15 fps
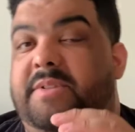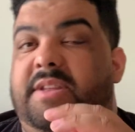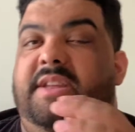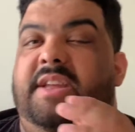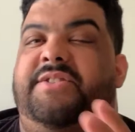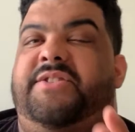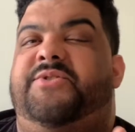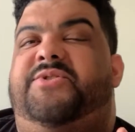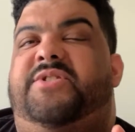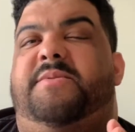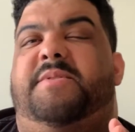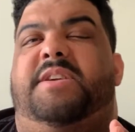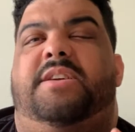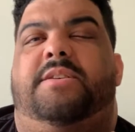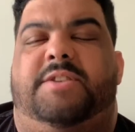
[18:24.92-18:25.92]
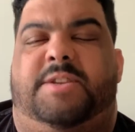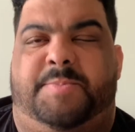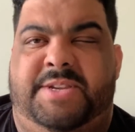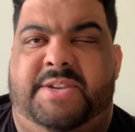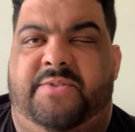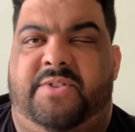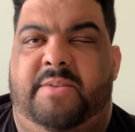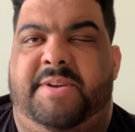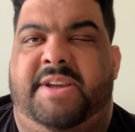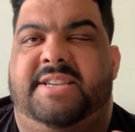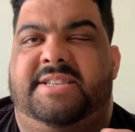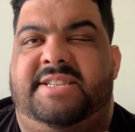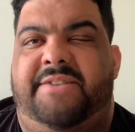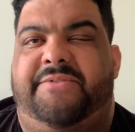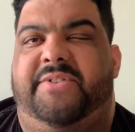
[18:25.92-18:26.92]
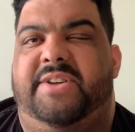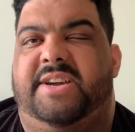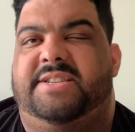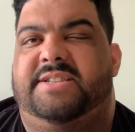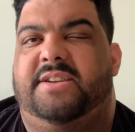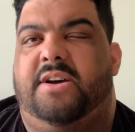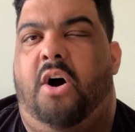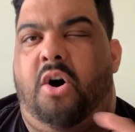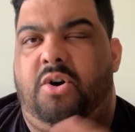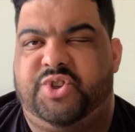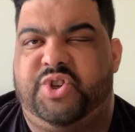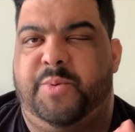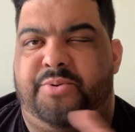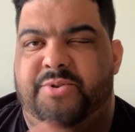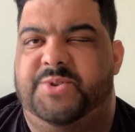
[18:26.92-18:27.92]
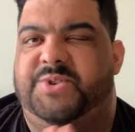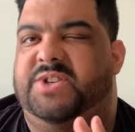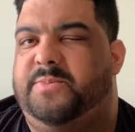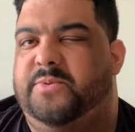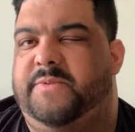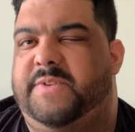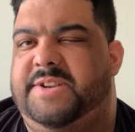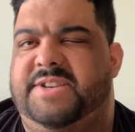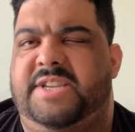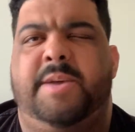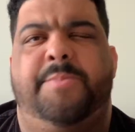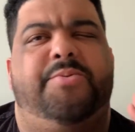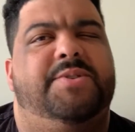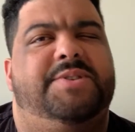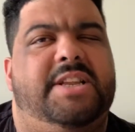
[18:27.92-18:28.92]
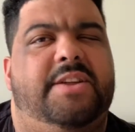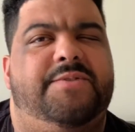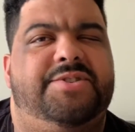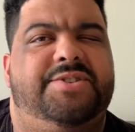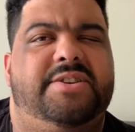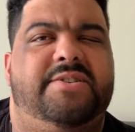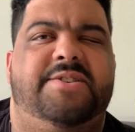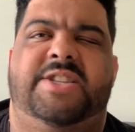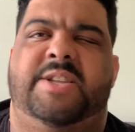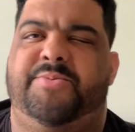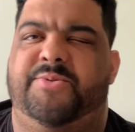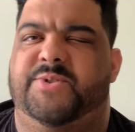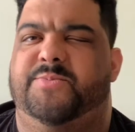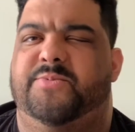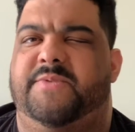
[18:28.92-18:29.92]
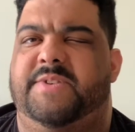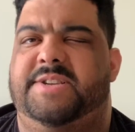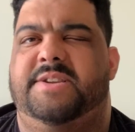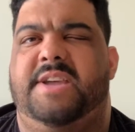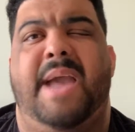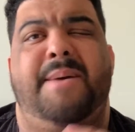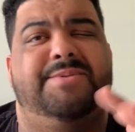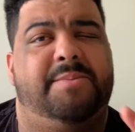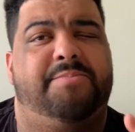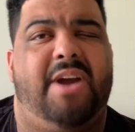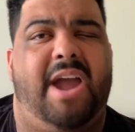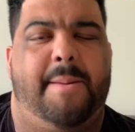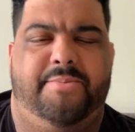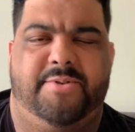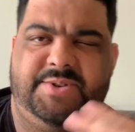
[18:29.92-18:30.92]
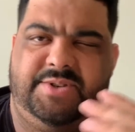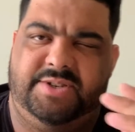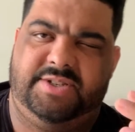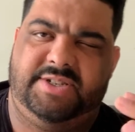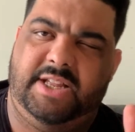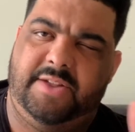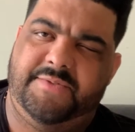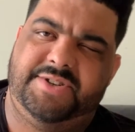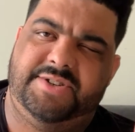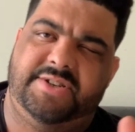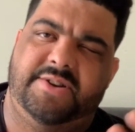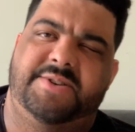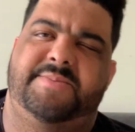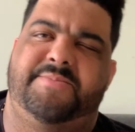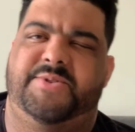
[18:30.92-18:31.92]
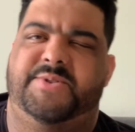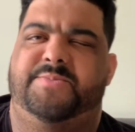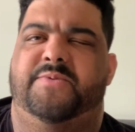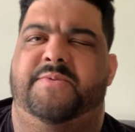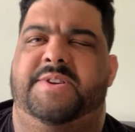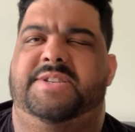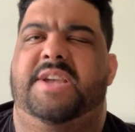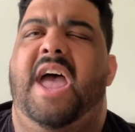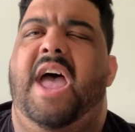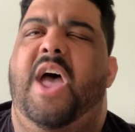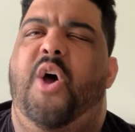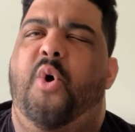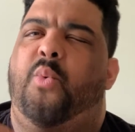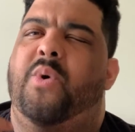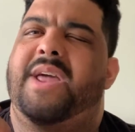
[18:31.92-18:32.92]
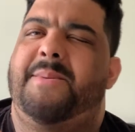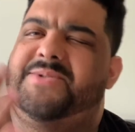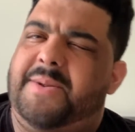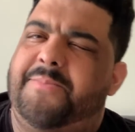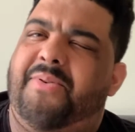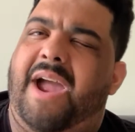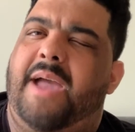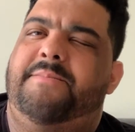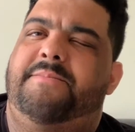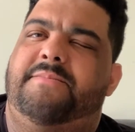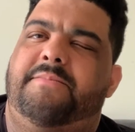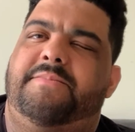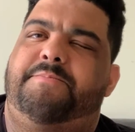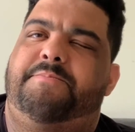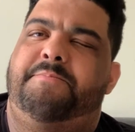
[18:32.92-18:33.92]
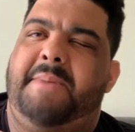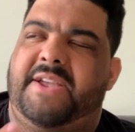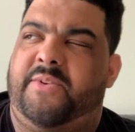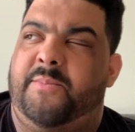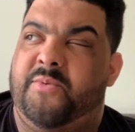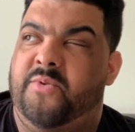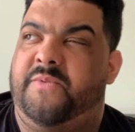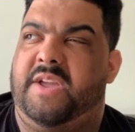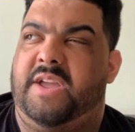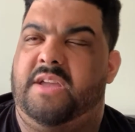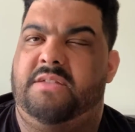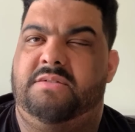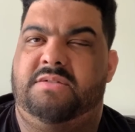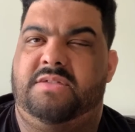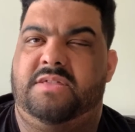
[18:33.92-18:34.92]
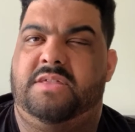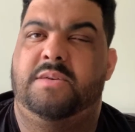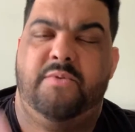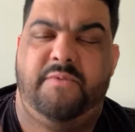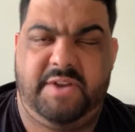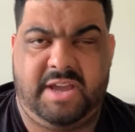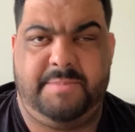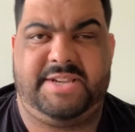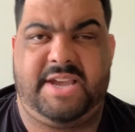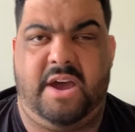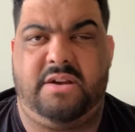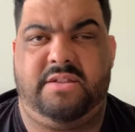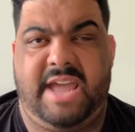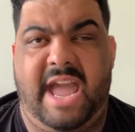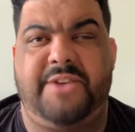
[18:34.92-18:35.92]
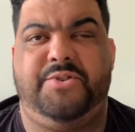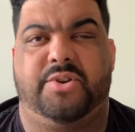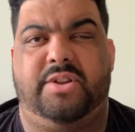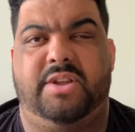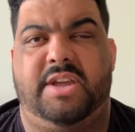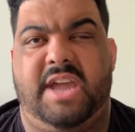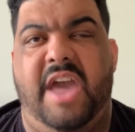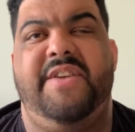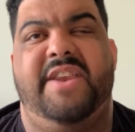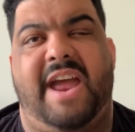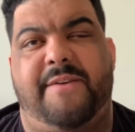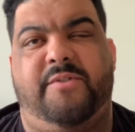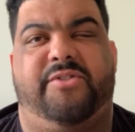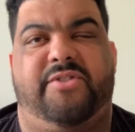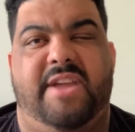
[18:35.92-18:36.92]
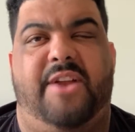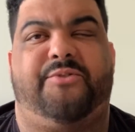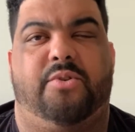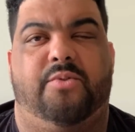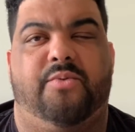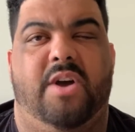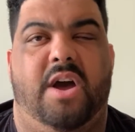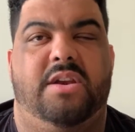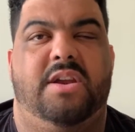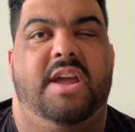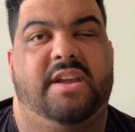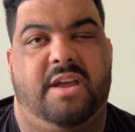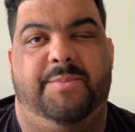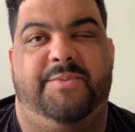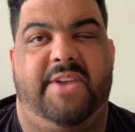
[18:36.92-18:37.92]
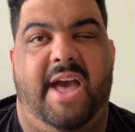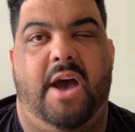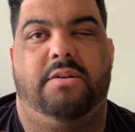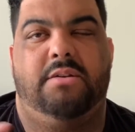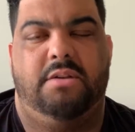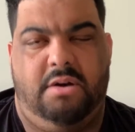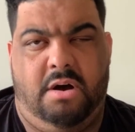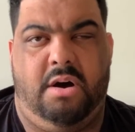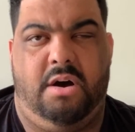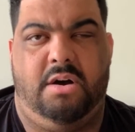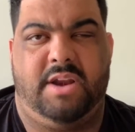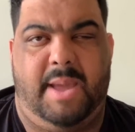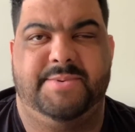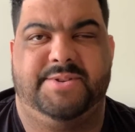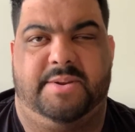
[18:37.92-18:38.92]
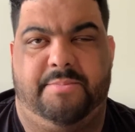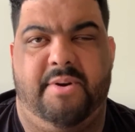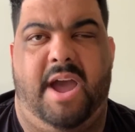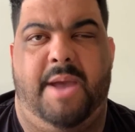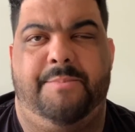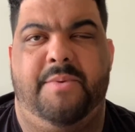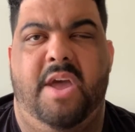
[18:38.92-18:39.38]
It's interesting to me specifically because Netflix also produces movies. Like they produce television series and they produce movies. Amazon Prime produces television series and they produce movies. When Amazon Prime makes a movie, the movie comes out theatrically, and then after its theatrical run, it comes out on Amazon Prime.